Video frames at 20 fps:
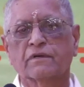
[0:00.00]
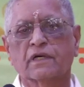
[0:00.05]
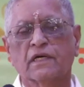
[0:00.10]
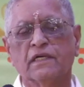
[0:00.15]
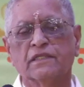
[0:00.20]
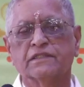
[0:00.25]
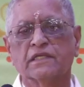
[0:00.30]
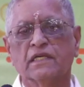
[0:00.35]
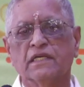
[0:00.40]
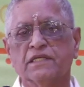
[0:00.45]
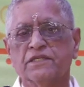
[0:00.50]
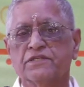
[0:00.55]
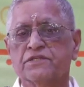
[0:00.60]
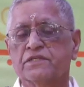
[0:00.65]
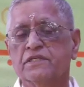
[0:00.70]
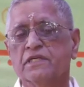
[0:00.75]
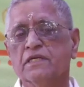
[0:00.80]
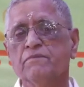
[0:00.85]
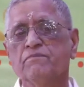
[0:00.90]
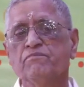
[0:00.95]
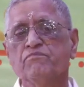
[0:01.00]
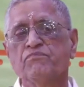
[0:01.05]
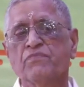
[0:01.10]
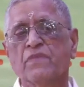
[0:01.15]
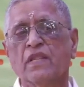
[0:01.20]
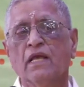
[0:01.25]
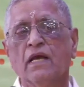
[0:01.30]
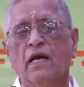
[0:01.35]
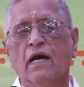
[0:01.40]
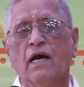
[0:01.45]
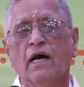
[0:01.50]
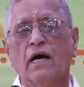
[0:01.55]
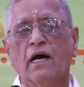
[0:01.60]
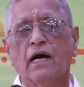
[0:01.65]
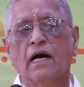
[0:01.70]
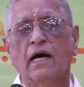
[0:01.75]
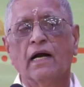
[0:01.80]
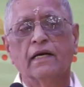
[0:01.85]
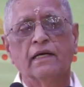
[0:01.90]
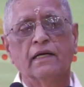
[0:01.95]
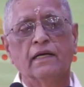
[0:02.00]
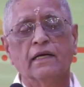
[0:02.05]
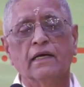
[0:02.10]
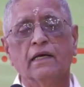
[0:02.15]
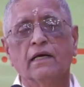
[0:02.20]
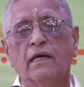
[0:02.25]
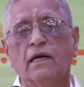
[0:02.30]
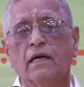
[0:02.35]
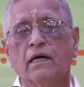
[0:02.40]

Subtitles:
cultural history. And